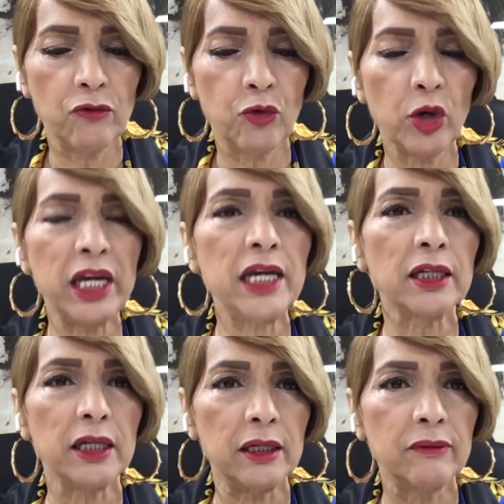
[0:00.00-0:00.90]
for
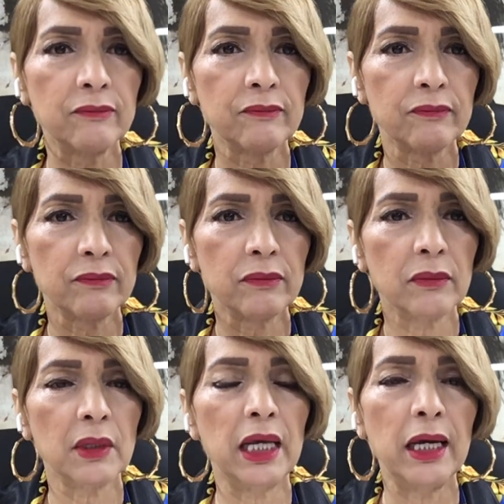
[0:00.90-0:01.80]
healing
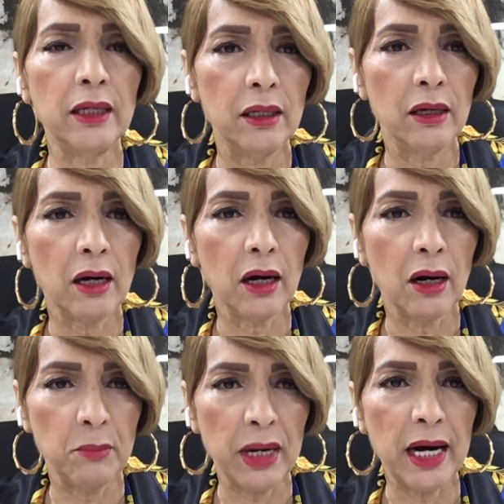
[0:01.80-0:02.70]
in
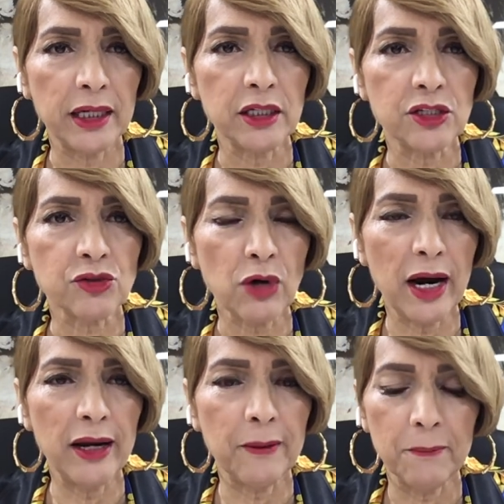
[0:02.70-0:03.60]
our bodies,
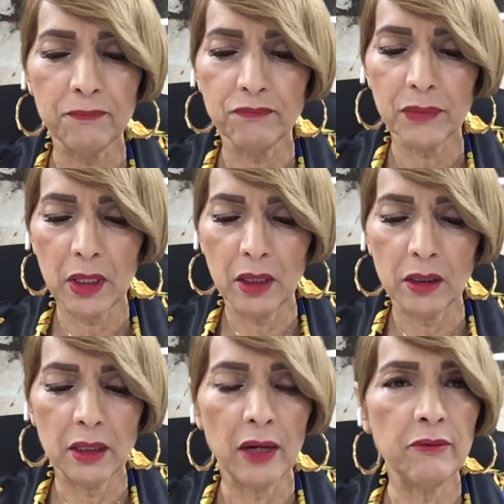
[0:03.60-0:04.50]
right?
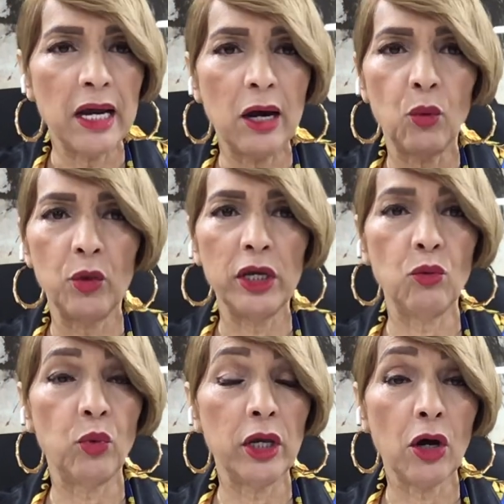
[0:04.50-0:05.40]
Now we
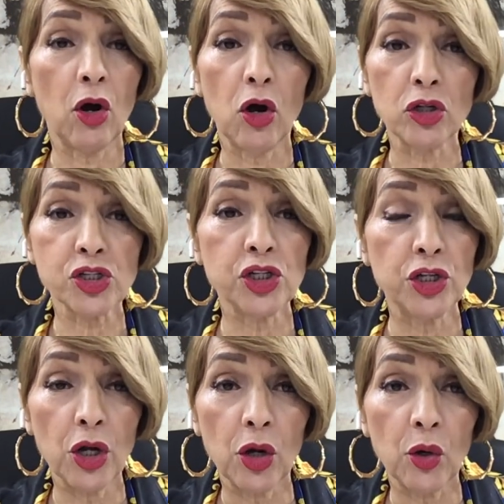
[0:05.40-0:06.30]
we all should
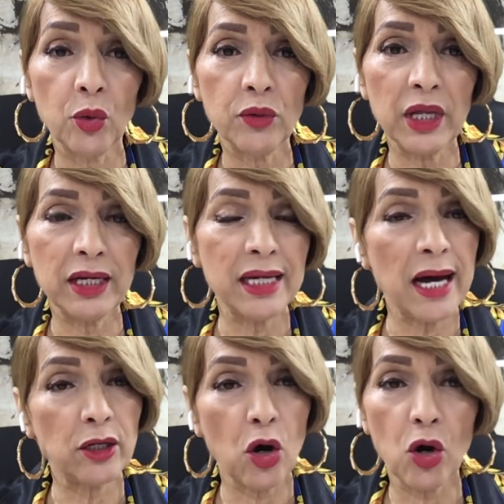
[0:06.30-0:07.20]
know that
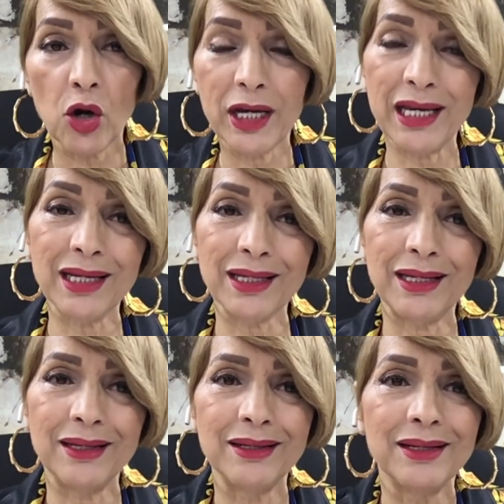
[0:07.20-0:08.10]
not all
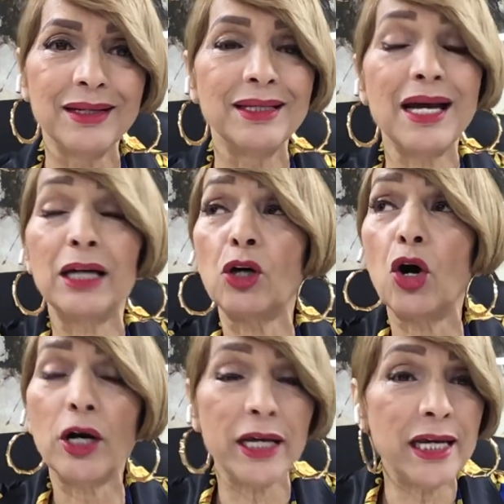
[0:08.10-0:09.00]
healing, not
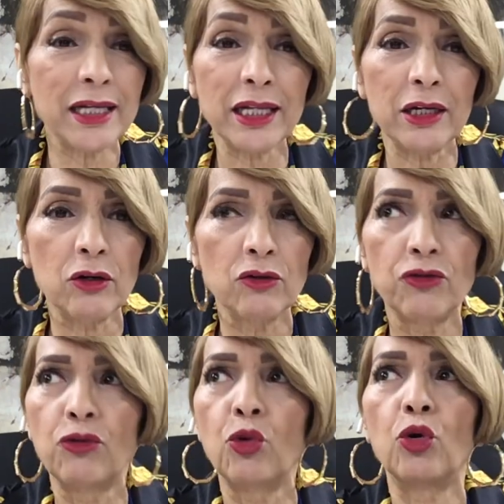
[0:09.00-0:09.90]
all healing
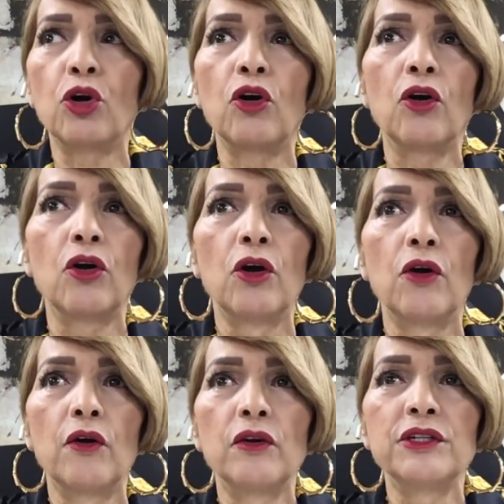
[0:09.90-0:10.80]
for
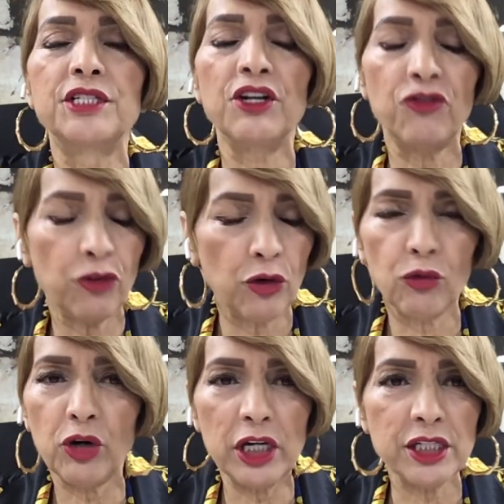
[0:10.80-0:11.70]
different
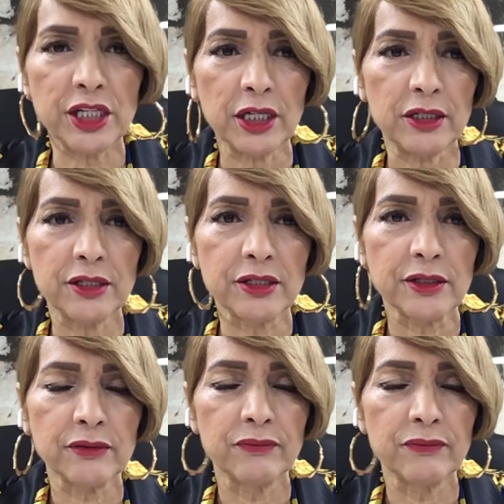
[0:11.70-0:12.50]
reasons